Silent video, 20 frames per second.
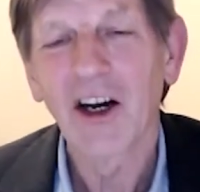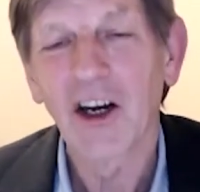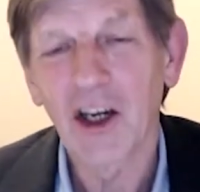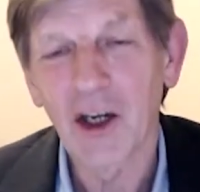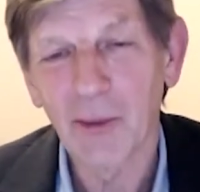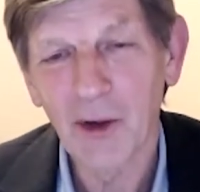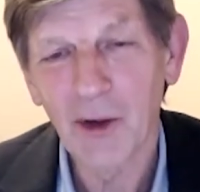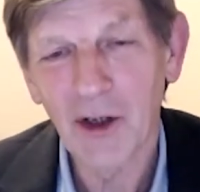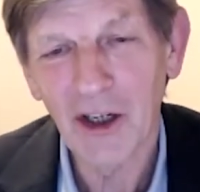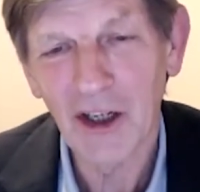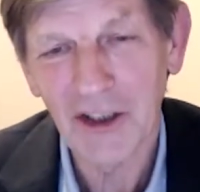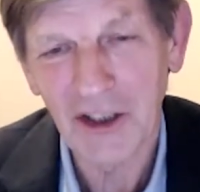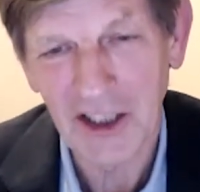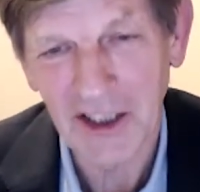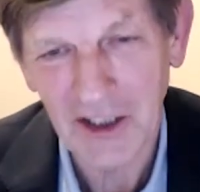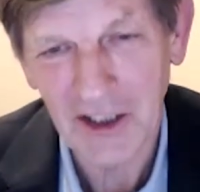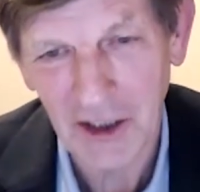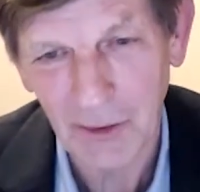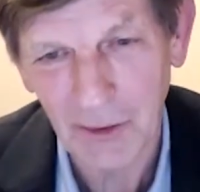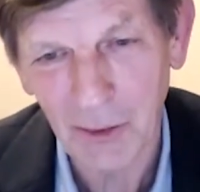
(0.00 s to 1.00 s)
and emerge
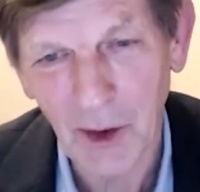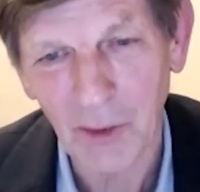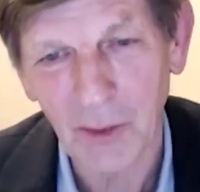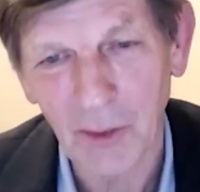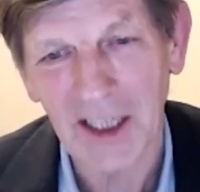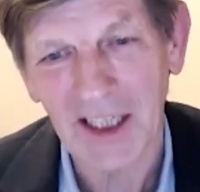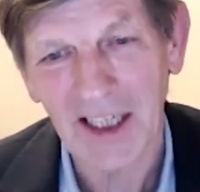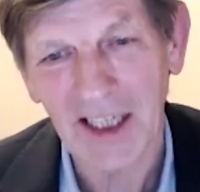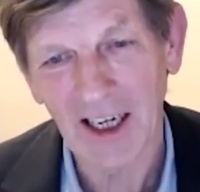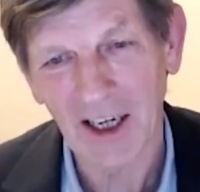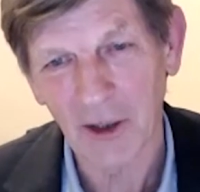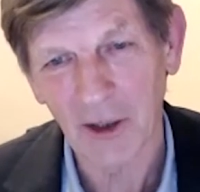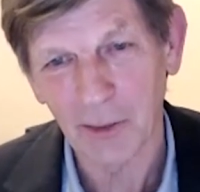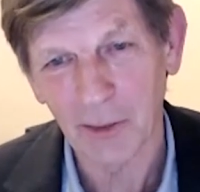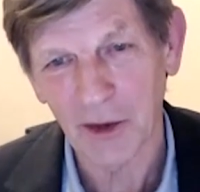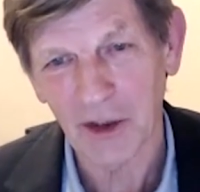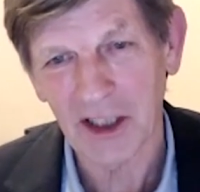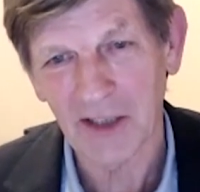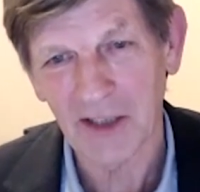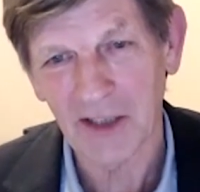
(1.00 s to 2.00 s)
into the public cloud
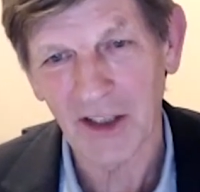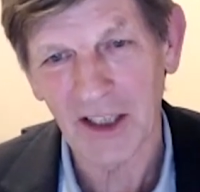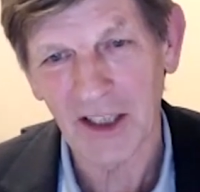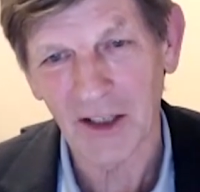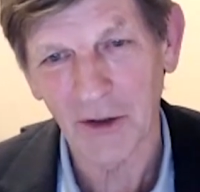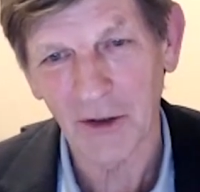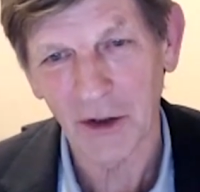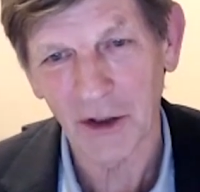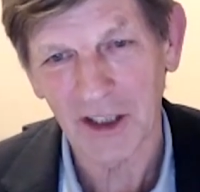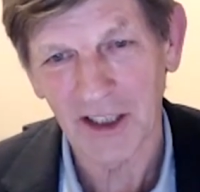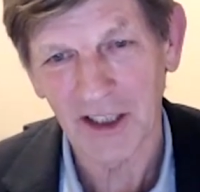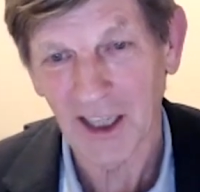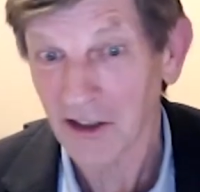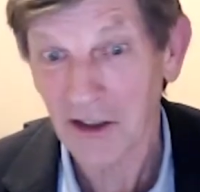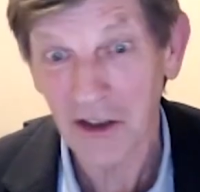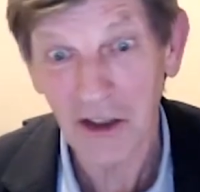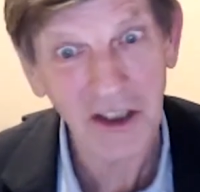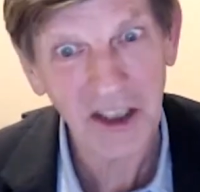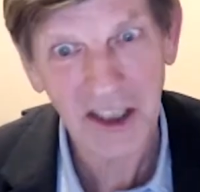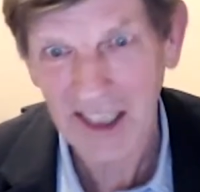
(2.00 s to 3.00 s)
Pacific Ocean, and
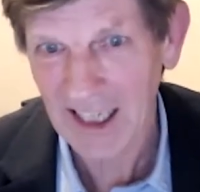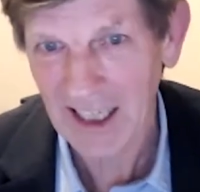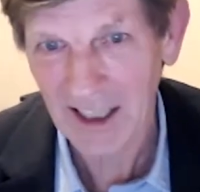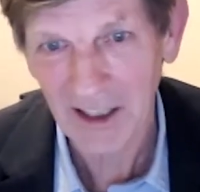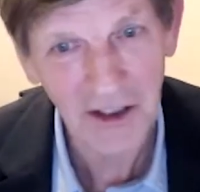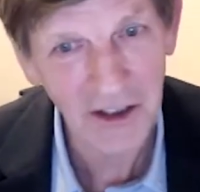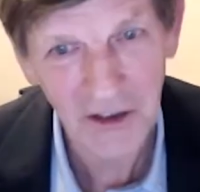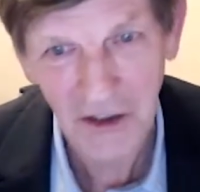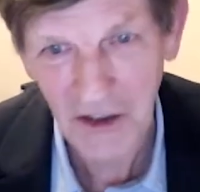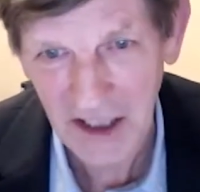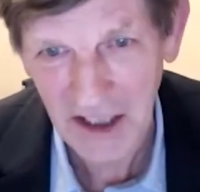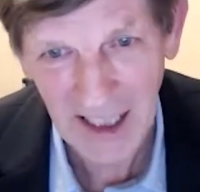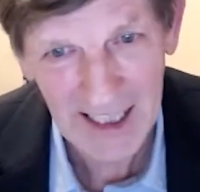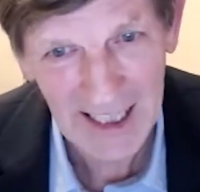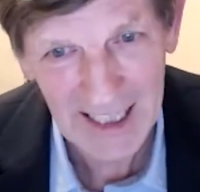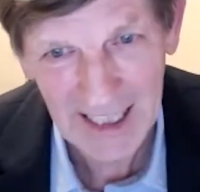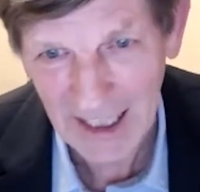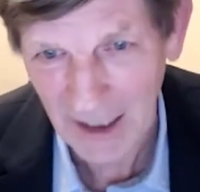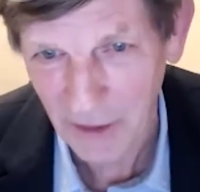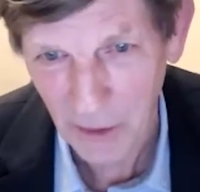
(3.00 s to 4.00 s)
just carry on
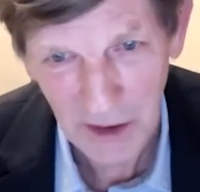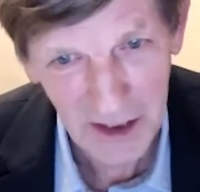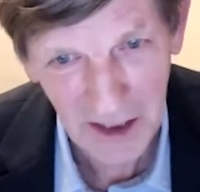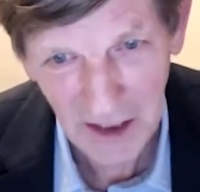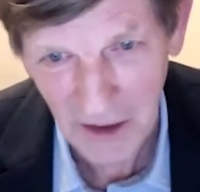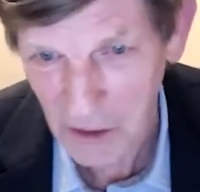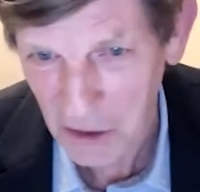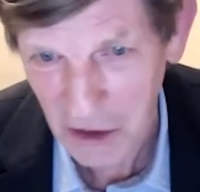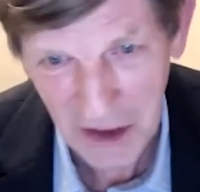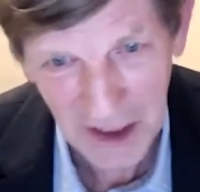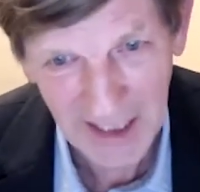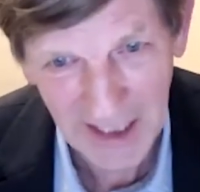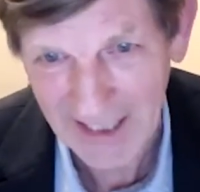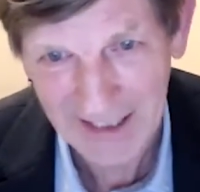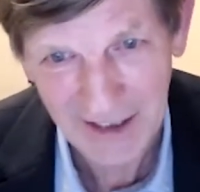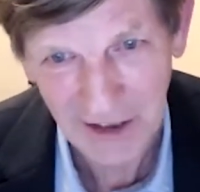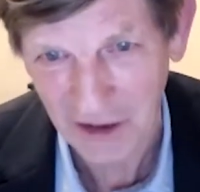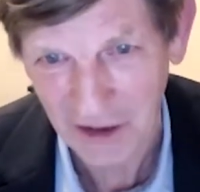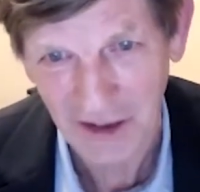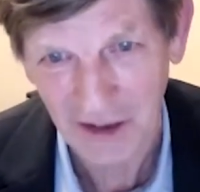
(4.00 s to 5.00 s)
sailing with no
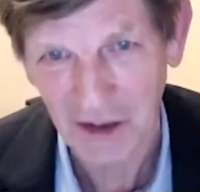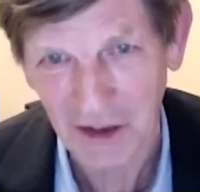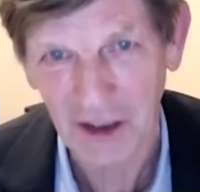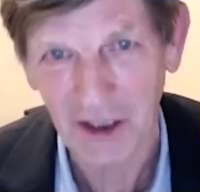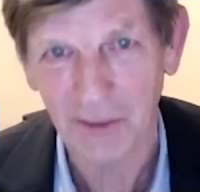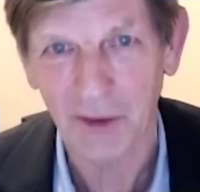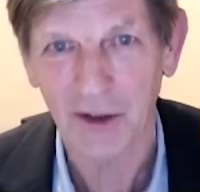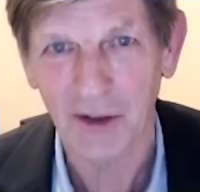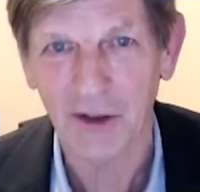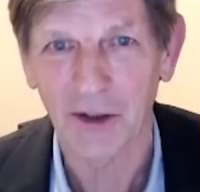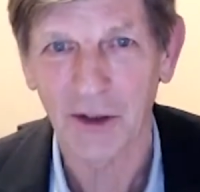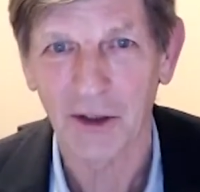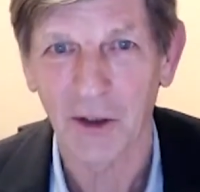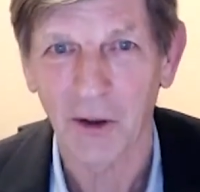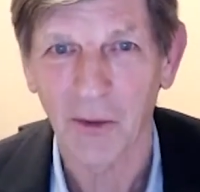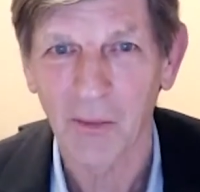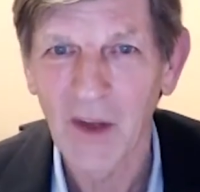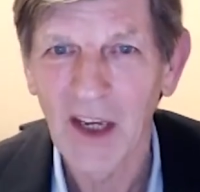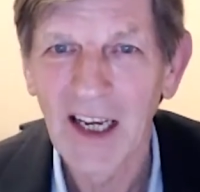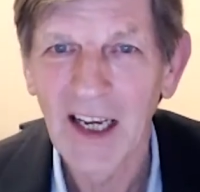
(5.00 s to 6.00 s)
change to the ship at
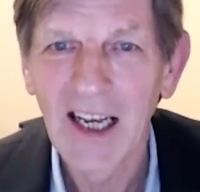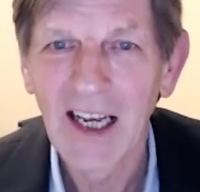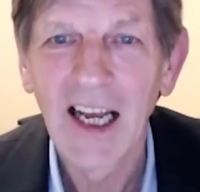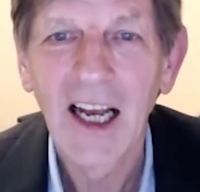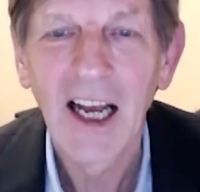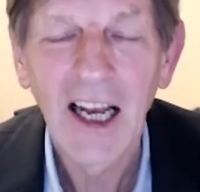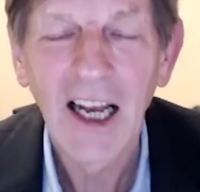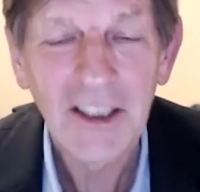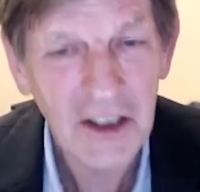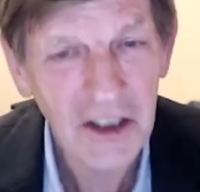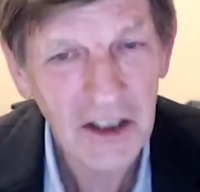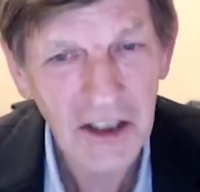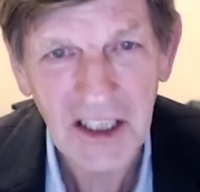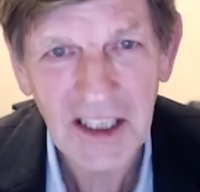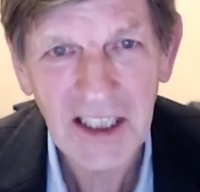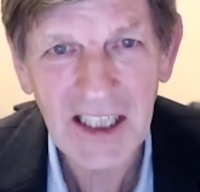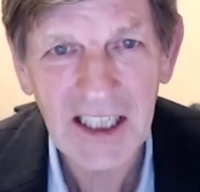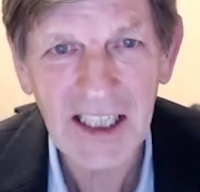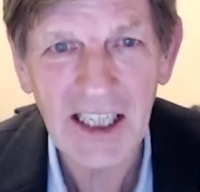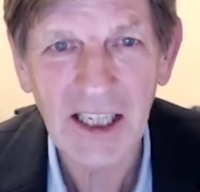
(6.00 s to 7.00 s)
all. So
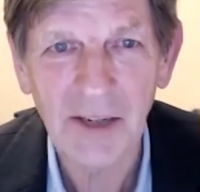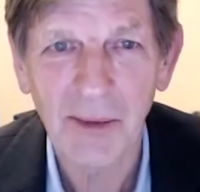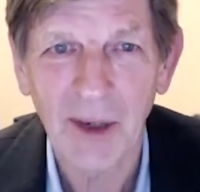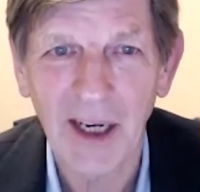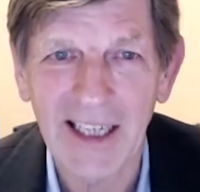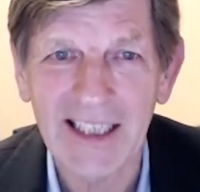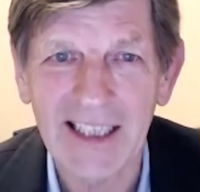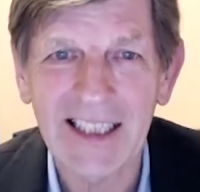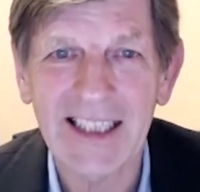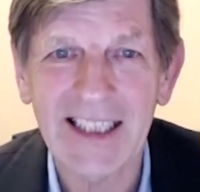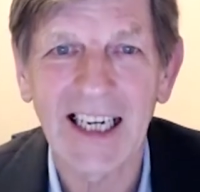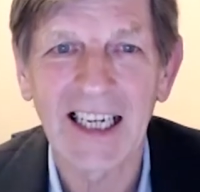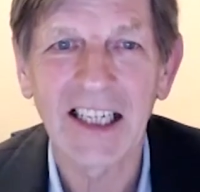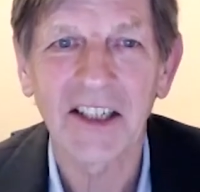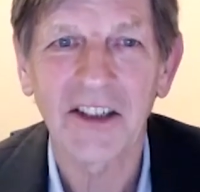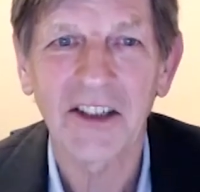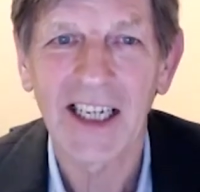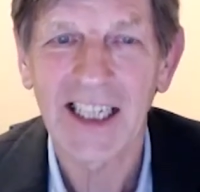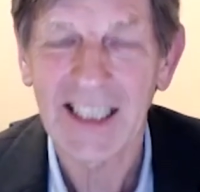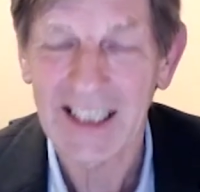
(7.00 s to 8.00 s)
it clearly makes a
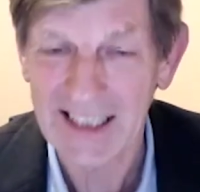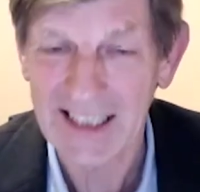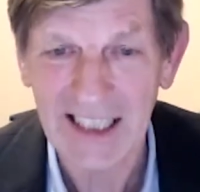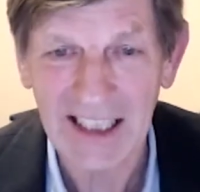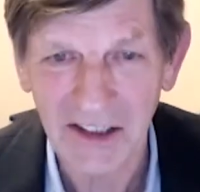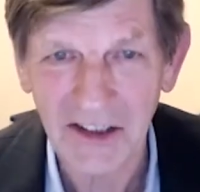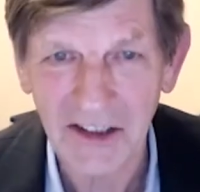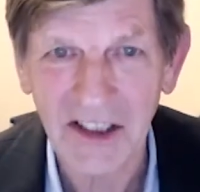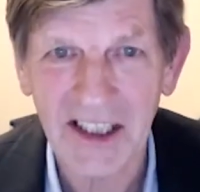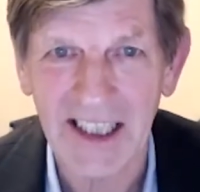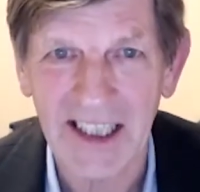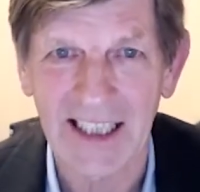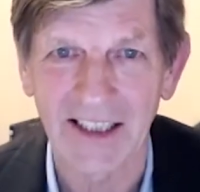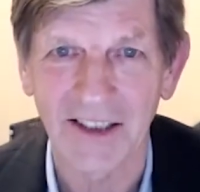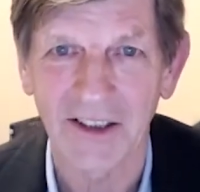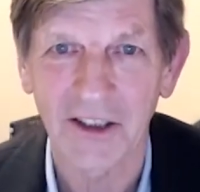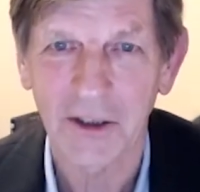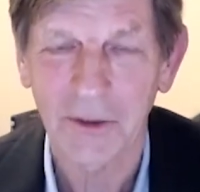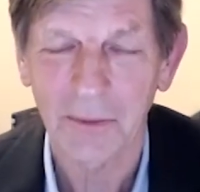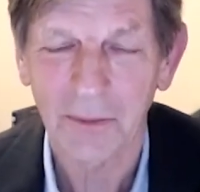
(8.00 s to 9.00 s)
great deal of
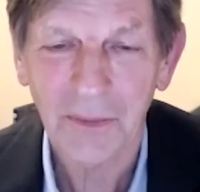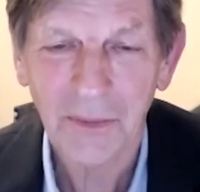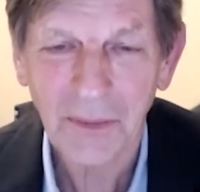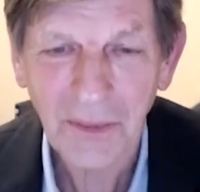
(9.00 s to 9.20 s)
sense.